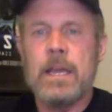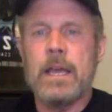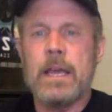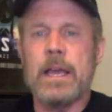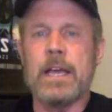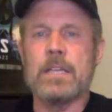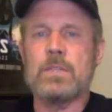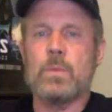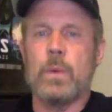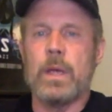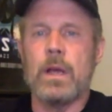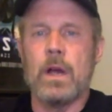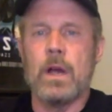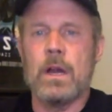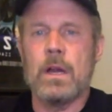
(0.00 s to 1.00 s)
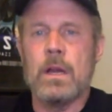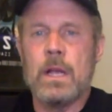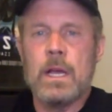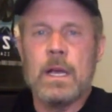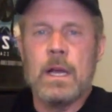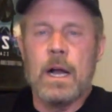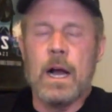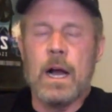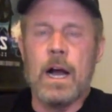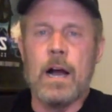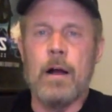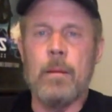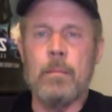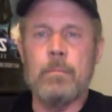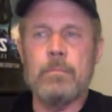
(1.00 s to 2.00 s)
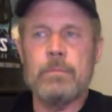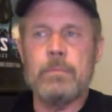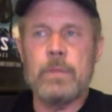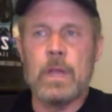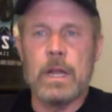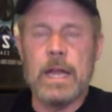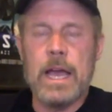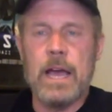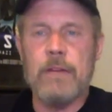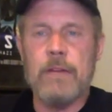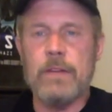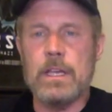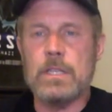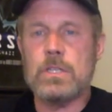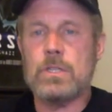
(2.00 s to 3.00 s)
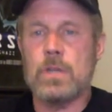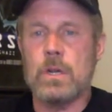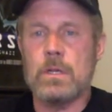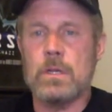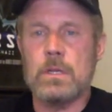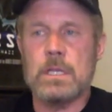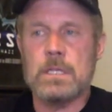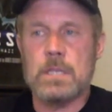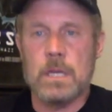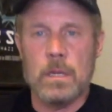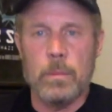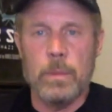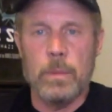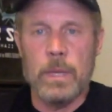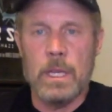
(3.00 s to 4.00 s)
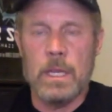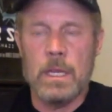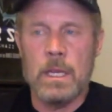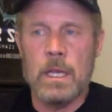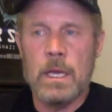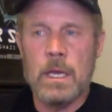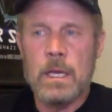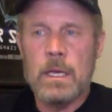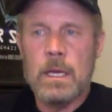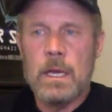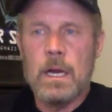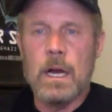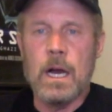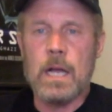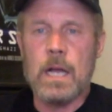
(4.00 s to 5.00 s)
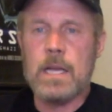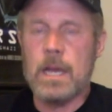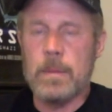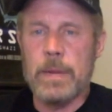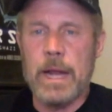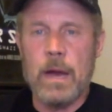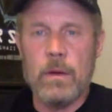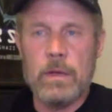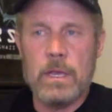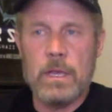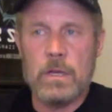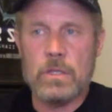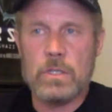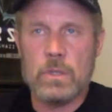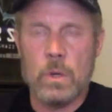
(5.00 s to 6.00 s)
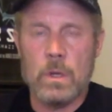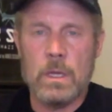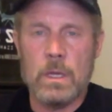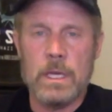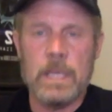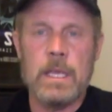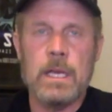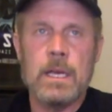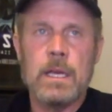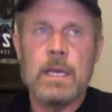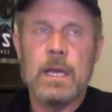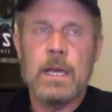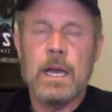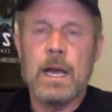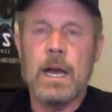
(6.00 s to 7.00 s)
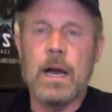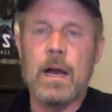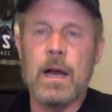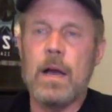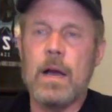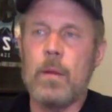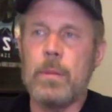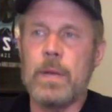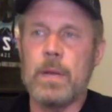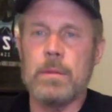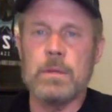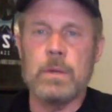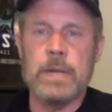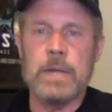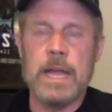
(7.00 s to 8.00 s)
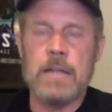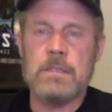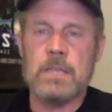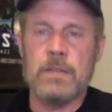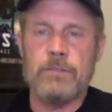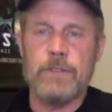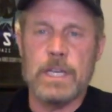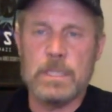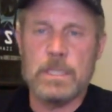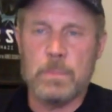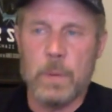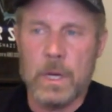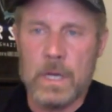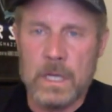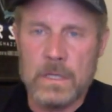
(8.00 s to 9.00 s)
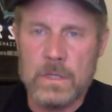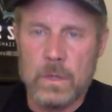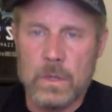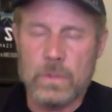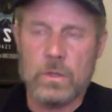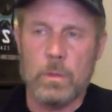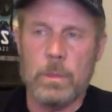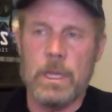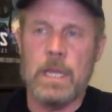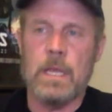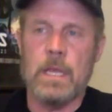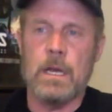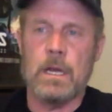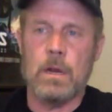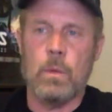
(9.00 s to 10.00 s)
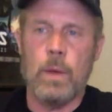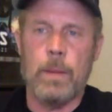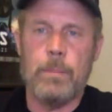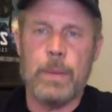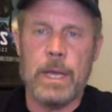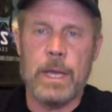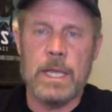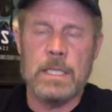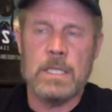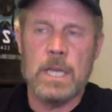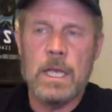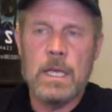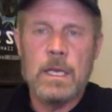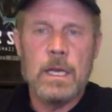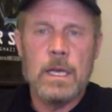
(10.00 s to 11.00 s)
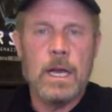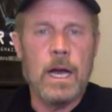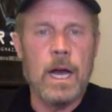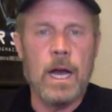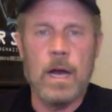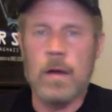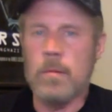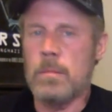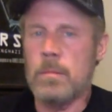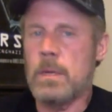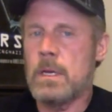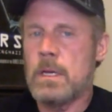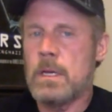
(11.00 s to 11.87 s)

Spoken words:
is we are going to have a shirt that's going to be coming out here shortly. I'll be able to announce on Facebook, on social media, on our webpage, on